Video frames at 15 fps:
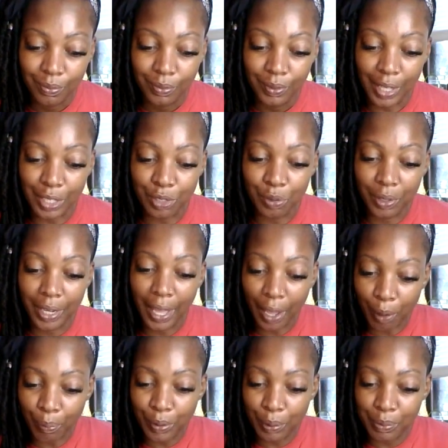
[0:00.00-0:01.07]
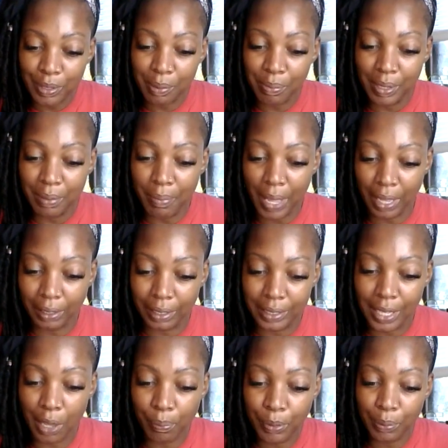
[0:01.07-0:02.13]
That's going to help them to be
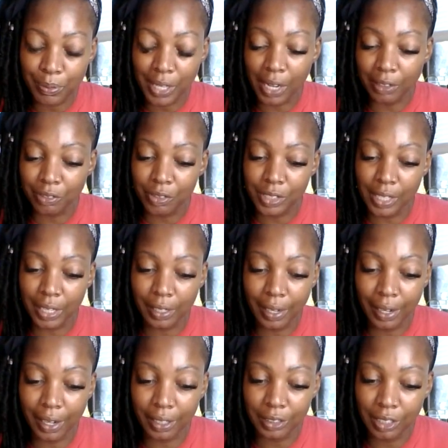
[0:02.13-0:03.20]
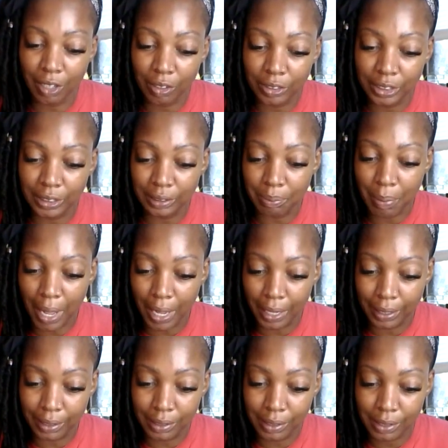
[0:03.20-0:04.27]
balanced, help them to understand their unconscious
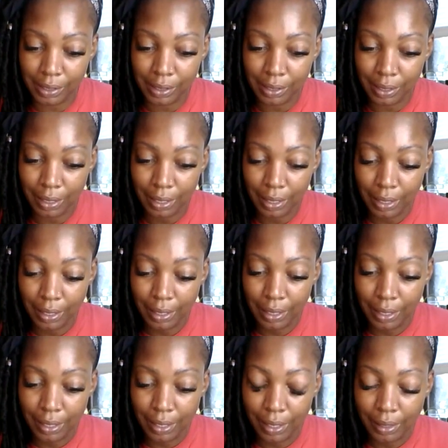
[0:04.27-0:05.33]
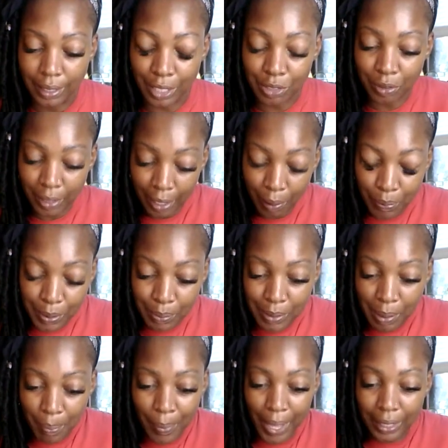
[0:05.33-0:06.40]
minds. That's going to help them
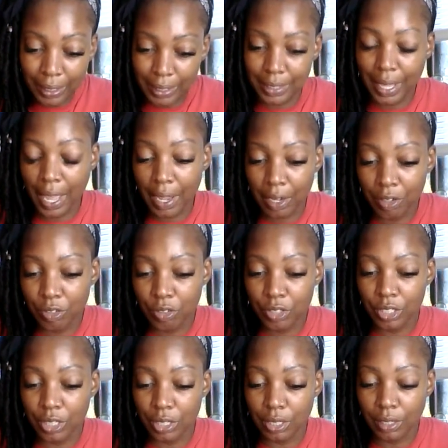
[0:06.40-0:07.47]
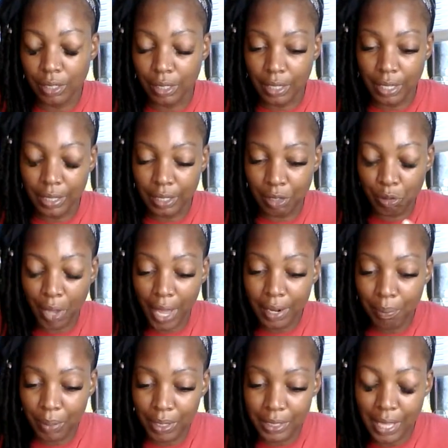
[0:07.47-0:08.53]
to balance that energy. You got
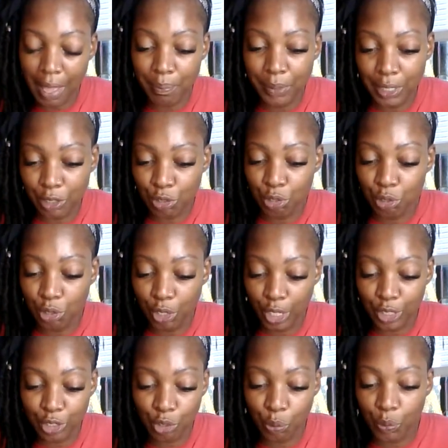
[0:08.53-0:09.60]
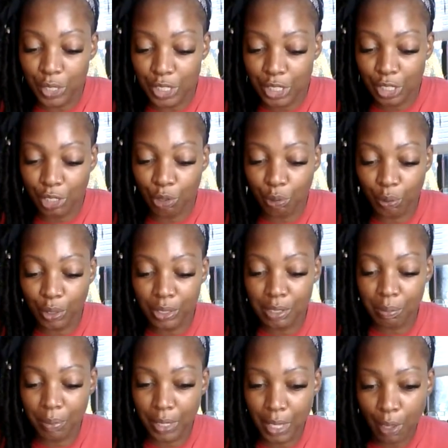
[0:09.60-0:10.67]
to be tapped into your intuition in order
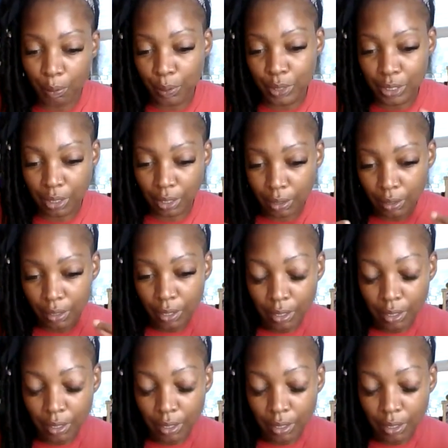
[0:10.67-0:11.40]
to be able to